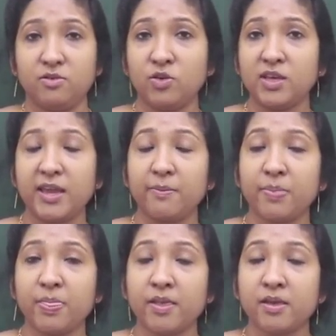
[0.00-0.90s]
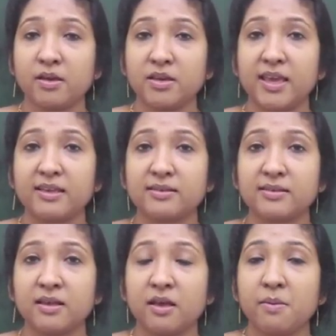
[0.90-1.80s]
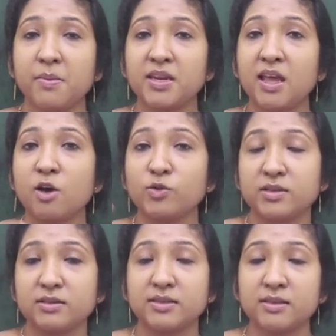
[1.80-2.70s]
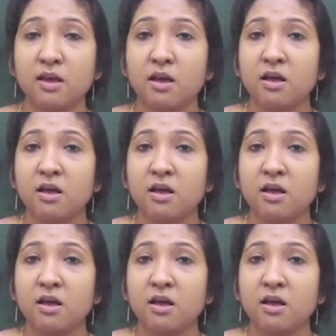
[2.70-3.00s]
Okay. Yes, many houses.